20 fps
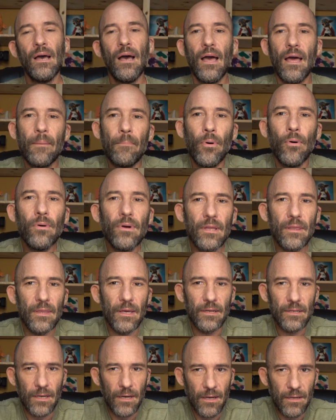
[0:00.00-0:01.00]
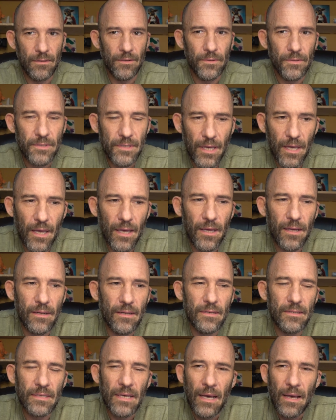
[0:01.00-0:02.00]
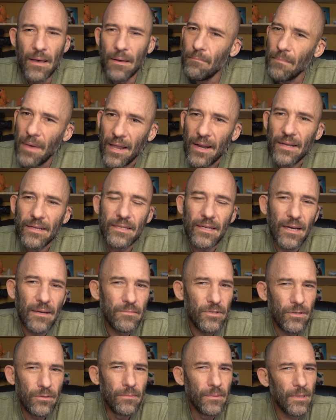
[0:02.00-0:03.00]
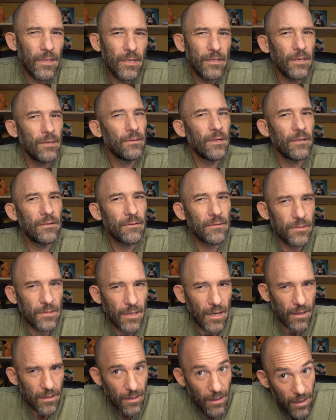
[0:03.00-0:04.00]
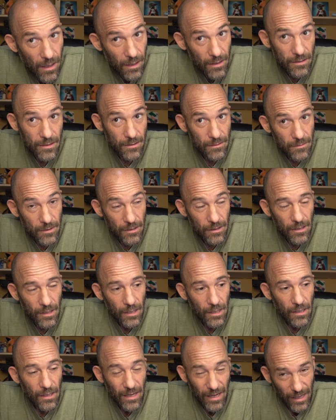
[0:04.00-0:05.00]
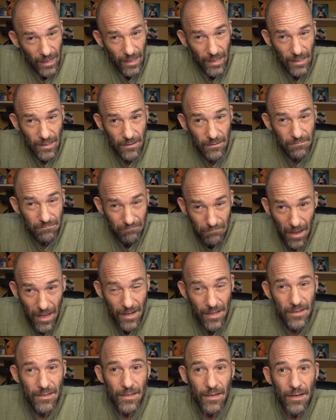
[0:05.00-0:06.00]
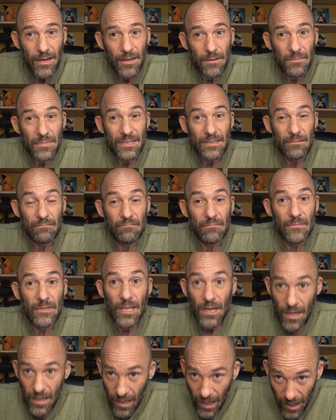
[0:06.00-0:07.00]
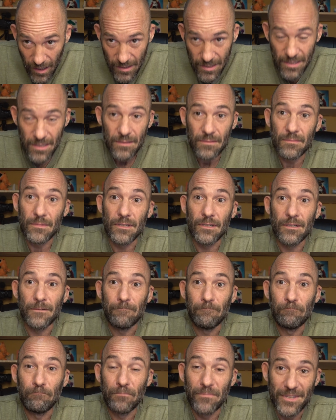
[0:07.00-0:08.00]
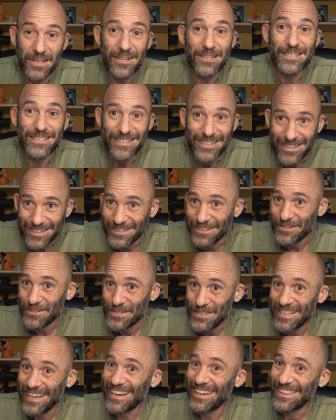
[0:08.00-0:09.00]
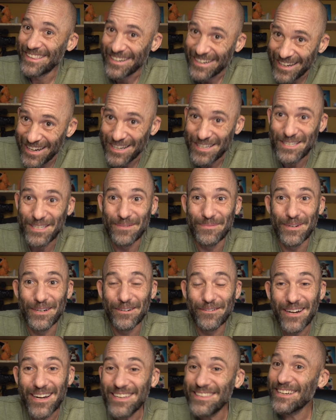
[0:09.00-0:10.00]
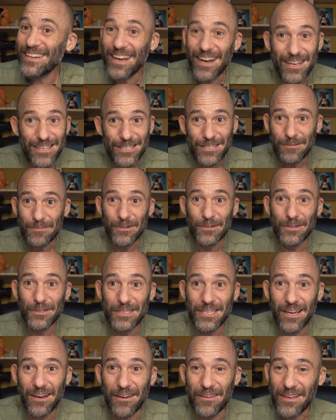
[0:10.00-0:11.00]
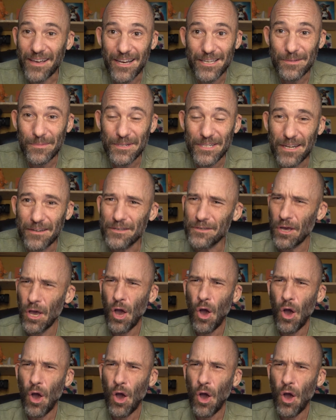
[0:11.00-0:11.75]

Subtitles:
an important thing to understand is many times you really don't understand the customer. And many times the customer doesn't understand the customer, right? The customer will tell you. The customer tells you,